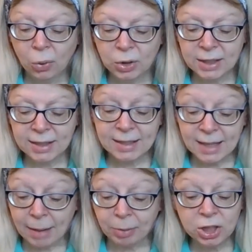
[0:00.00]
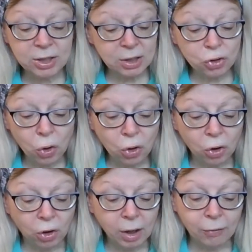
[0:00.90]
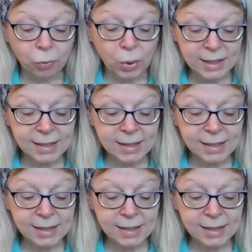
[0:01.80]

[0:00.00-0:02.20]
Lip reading: which establishes a toll of 1